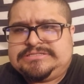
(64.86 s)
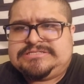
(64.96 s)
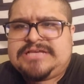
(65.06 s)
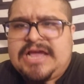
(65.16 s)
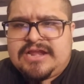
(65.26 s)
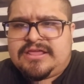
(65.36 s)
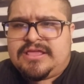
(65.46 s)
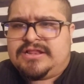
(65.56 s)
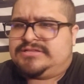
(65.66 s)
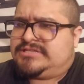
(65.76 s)
sign it,
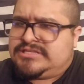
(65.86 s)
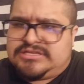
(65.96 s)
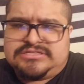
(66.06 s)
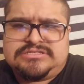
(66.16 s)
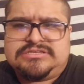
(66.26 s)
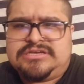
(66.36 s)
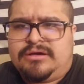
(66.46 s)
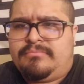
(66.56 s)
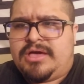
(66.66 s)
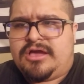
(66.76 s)
and let's get this
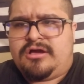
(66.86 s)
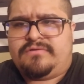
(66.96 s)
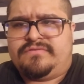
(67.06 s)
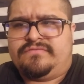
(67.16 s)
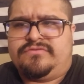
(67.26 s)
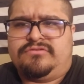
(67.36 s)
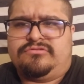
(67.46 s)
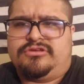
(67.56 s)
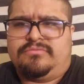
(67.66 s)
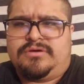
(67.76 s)
scumbag off of
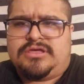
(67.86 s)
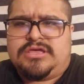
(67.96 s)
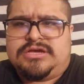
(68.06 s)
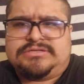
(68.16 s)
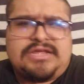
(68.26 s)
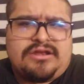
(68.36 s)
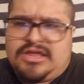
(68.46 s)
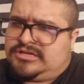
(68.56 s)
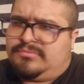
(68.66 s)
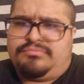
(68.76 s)
YouTube. Because I do
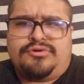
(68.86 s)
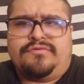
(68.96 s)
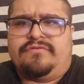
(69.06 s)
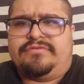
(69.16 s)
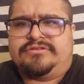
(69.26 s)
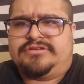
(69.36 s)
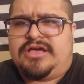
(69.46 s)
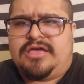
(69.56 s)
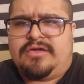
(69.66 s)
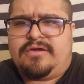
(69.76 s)
not approve of this
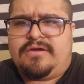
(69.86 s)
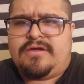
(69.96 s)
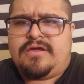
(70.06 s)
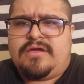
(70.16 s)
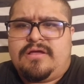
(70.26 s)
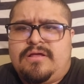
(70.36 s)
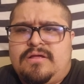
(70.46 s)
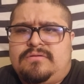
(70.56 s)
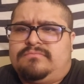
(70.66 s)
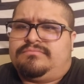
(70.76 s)
guy.
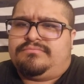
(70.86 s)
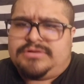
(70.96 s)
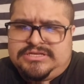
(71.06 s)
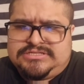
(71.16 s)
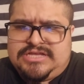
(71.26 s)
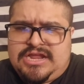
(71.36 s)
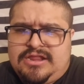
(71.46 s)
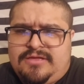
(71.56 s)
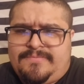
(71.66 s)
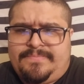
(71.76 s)
Please sign
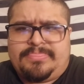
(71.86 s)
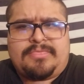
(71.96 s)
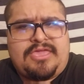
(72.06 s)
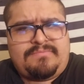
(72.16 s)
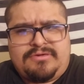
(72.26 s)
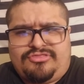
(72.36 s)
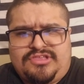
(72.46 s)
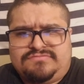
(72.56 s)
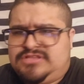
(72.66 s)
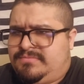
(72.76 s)
it, give me a
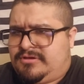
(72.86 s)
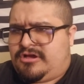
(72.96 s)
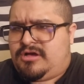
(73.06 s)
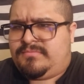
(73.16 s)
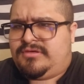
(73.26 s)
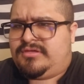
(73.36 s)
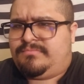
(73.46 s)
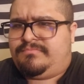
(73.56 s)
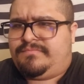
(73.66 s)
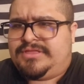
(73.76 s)
thumbs up and
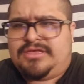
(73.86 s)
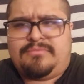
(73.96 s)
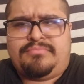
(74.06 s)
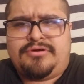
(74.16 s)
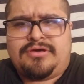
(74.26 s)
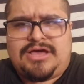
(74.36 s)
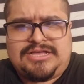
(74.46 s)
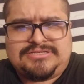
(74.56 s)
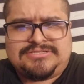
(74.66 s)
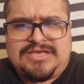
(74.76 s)
comment, and put
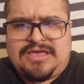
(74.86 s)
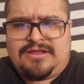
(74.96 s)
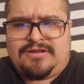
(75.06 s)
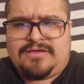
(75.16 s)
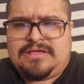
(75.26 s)
I signed.